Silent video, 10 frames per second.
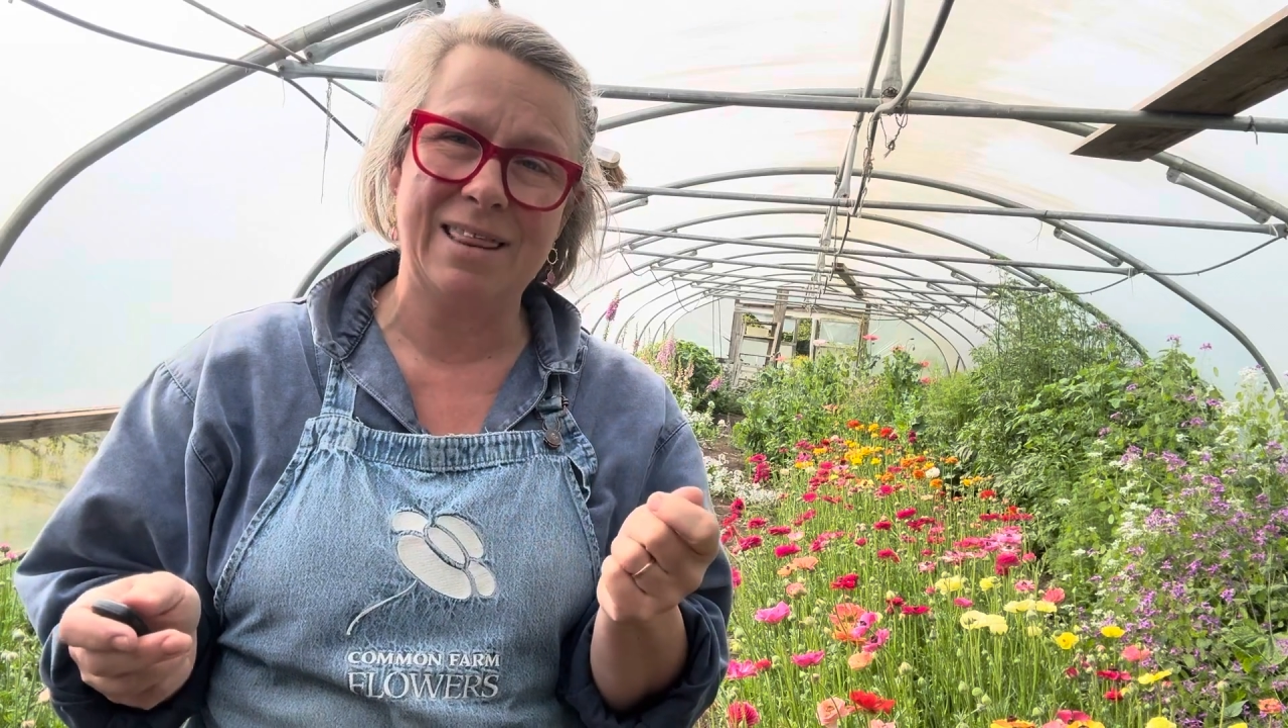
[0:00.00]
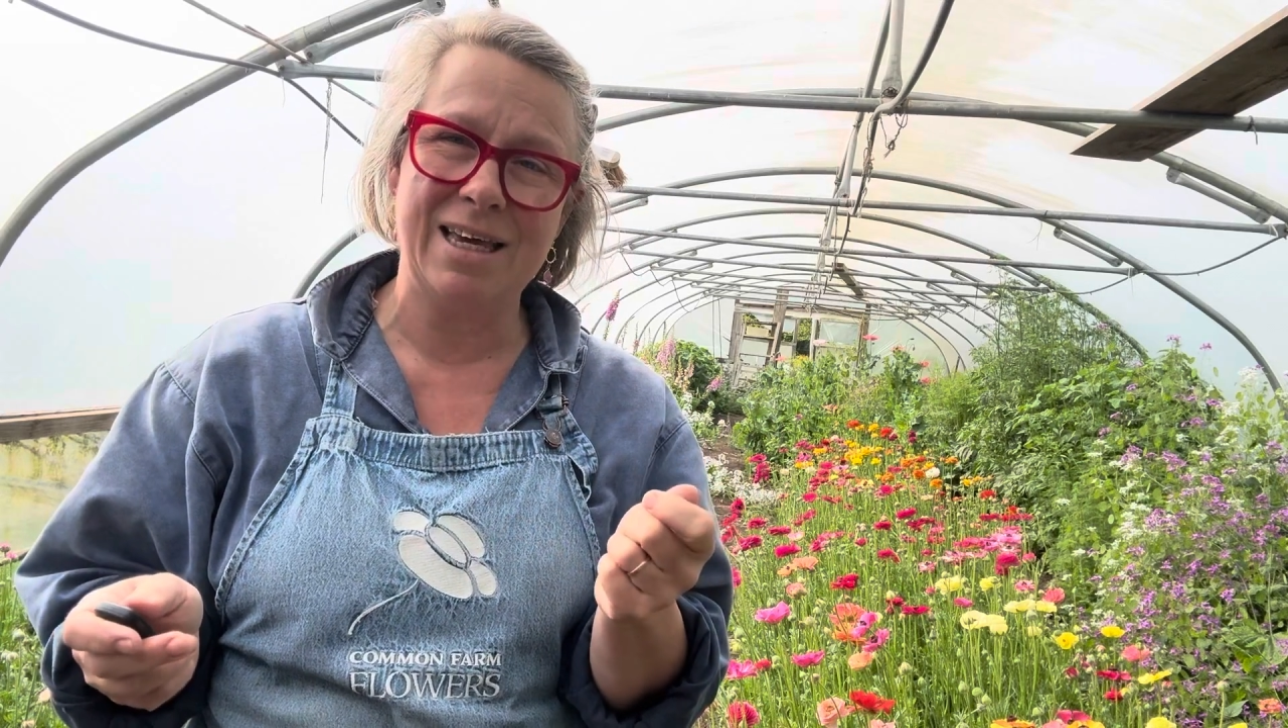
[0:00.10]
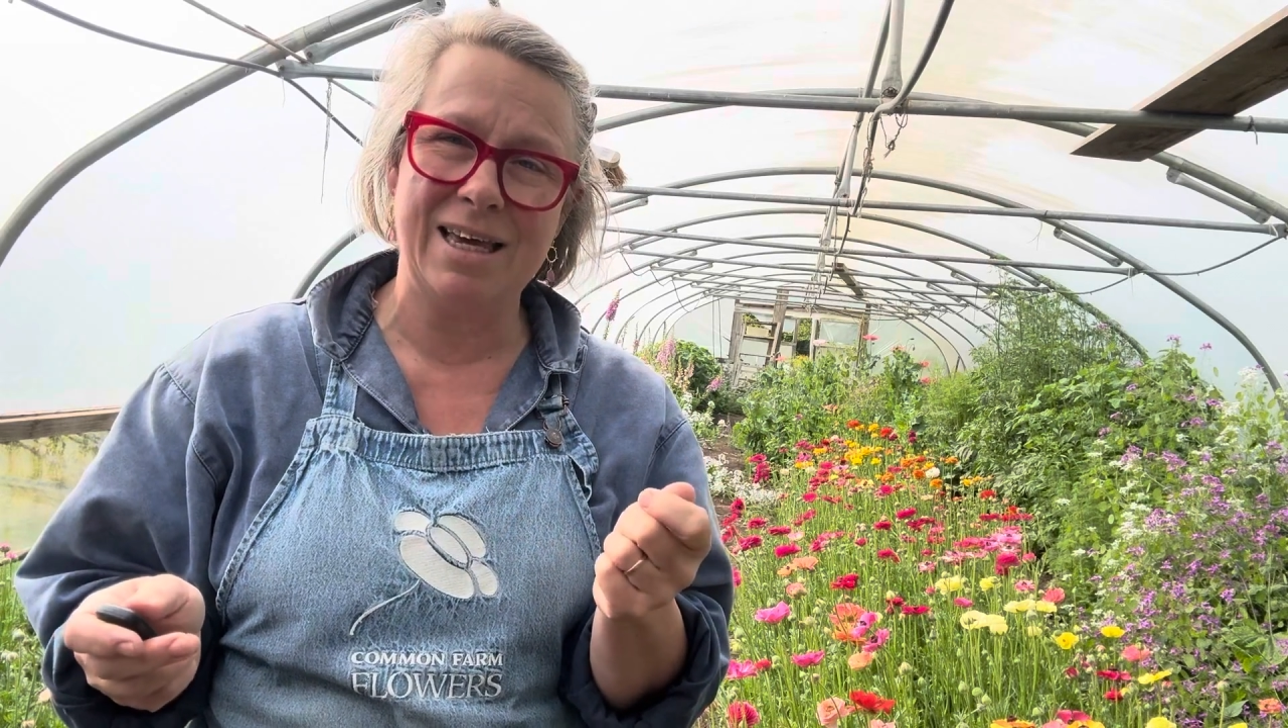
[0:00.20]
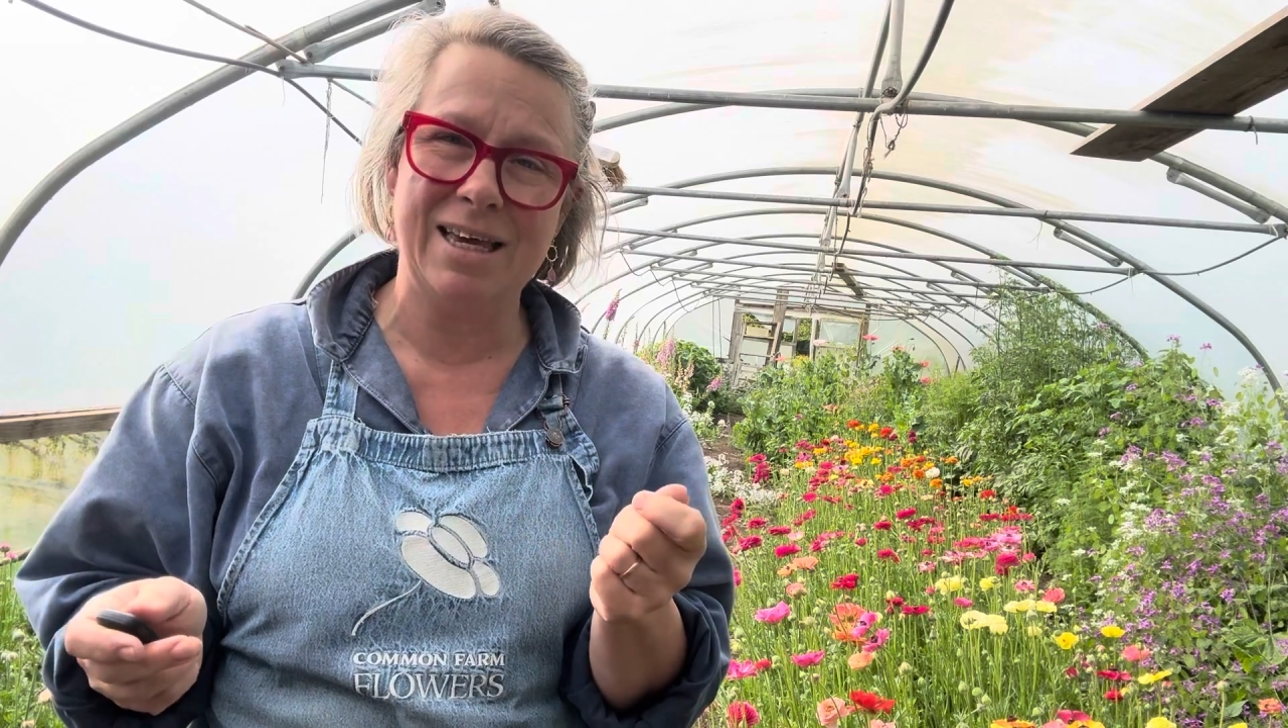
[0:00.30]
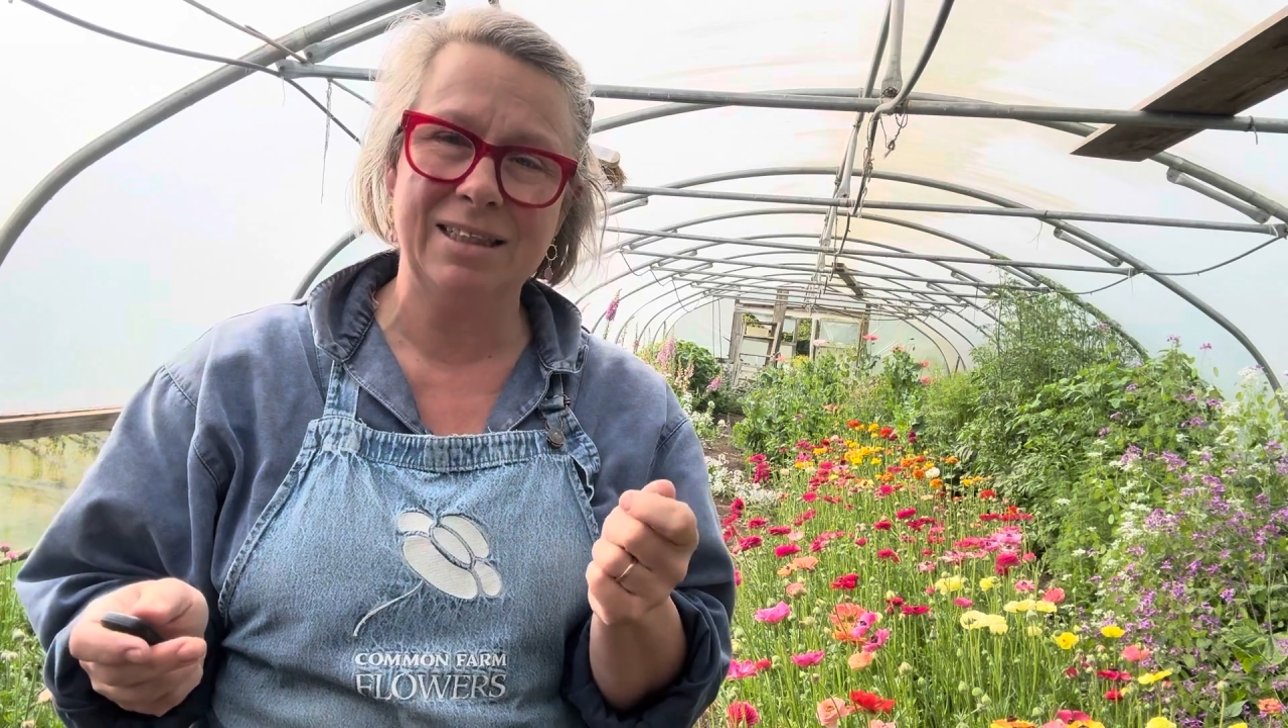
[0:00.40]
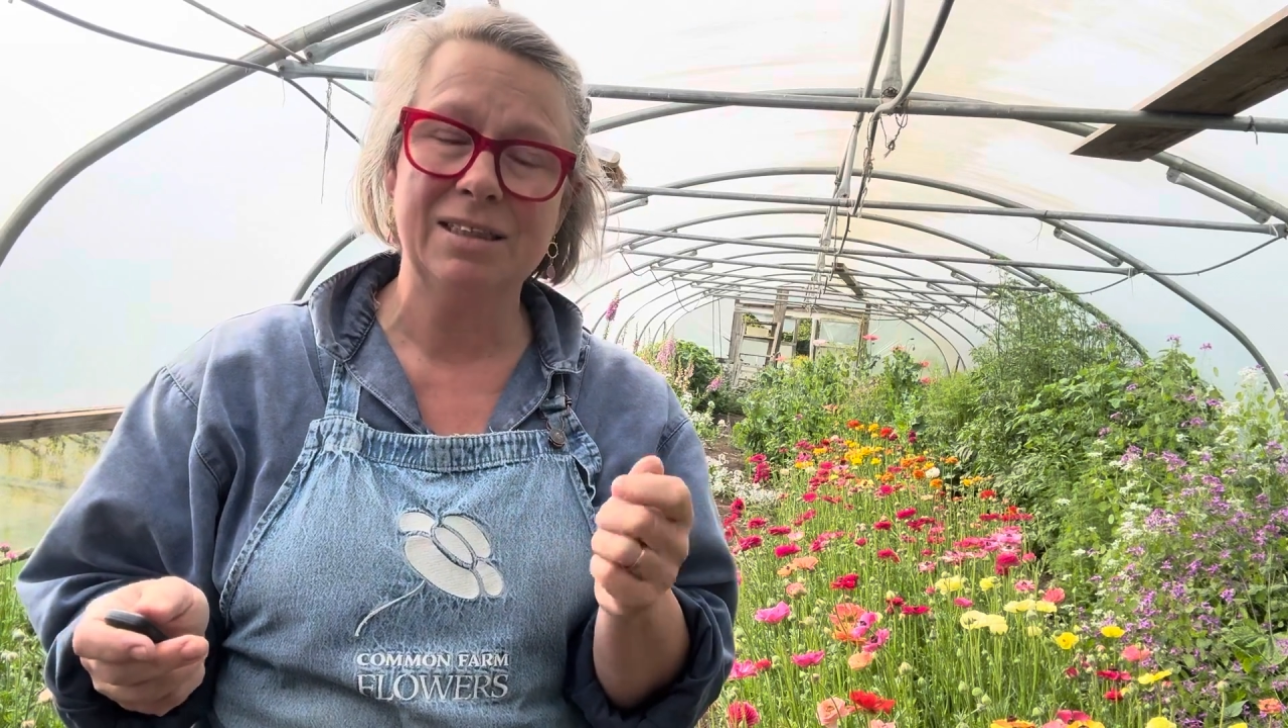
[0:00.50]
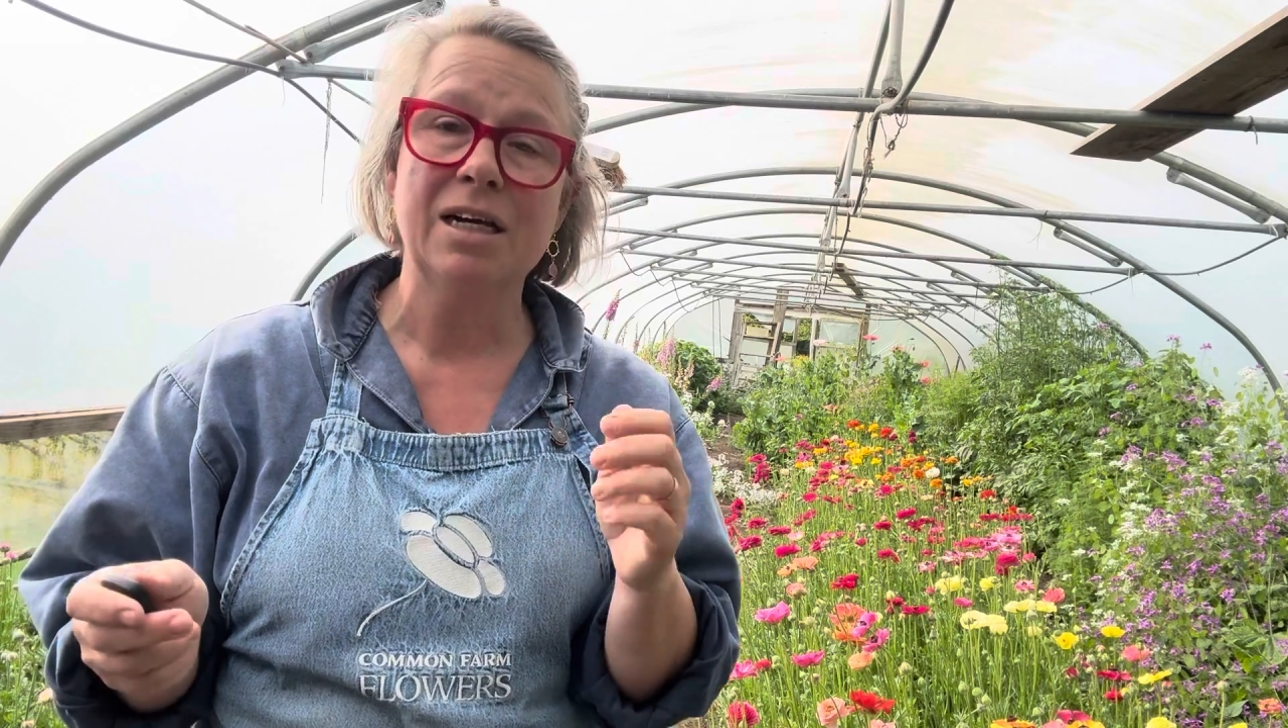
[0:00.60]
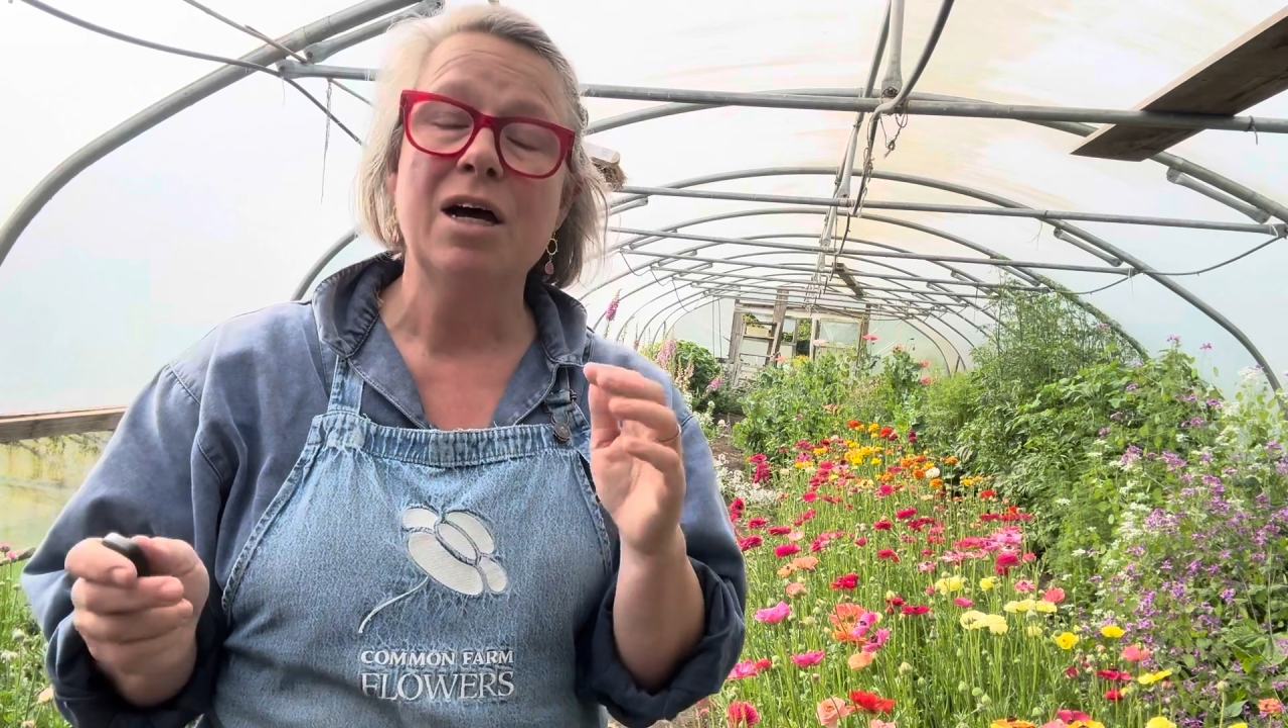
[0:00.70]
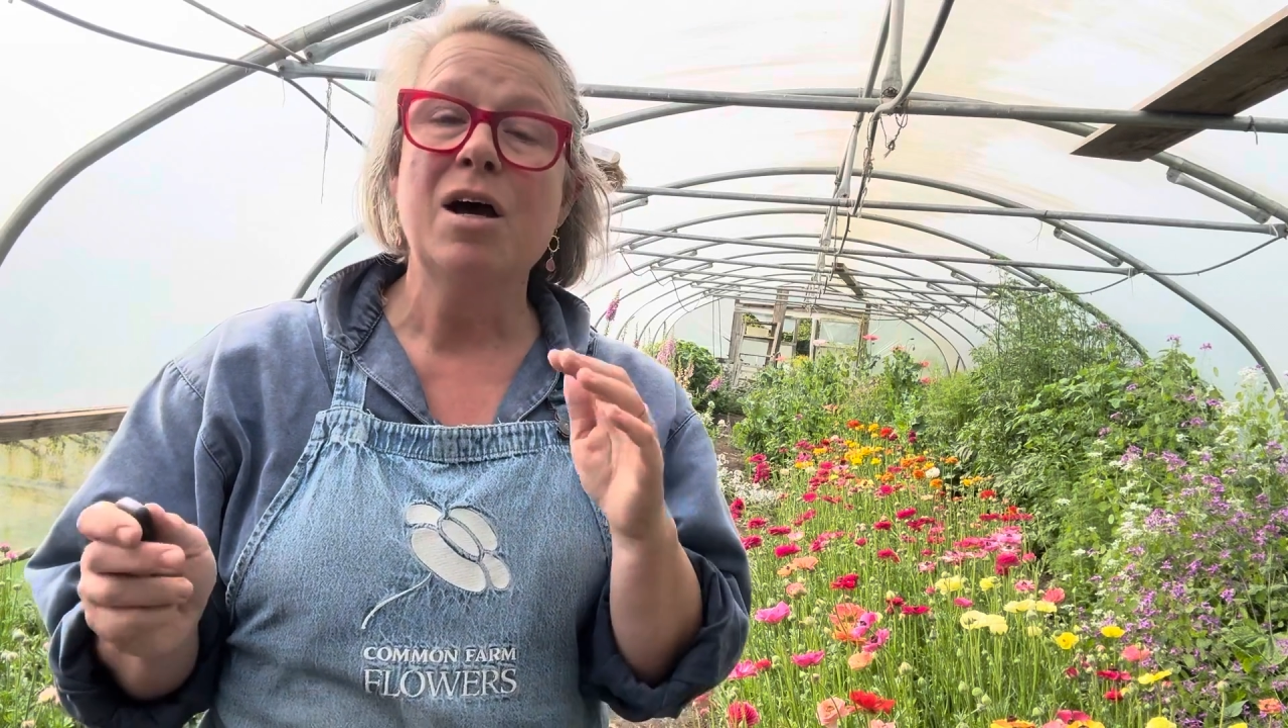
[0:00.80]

things.